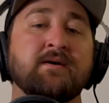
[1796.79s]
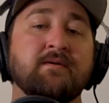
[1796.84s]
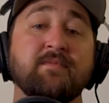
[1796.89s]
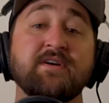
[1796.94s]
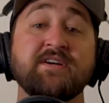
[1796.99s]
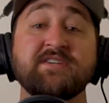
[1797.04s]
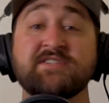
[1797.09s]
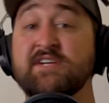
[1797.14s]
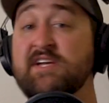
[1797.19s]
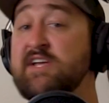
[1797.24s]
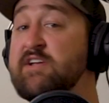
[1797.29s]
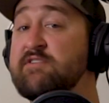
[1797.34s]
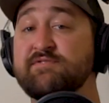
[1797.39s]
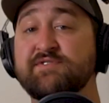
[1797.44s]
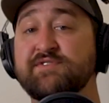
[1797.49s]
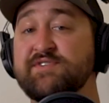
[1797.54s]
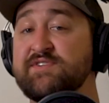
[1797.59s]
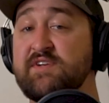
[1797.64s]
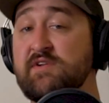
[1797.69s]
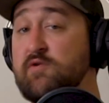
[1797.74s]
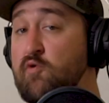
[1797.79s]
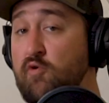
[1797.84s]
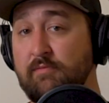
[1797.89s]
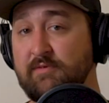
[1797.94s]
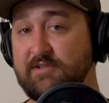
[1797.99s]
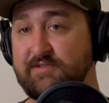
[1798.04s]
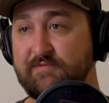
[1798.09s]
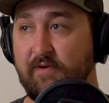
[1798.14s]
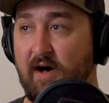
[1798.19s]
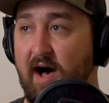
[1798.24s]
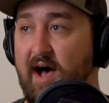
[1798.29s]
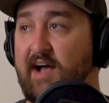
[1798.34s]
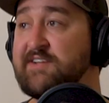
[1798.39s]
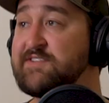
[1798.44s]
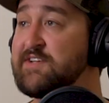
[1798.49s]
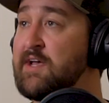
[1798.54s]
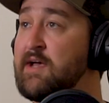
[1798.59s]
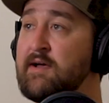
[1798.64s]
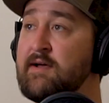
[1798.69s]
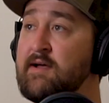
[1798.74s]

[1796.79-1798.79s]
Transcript: because he uses enormous flies,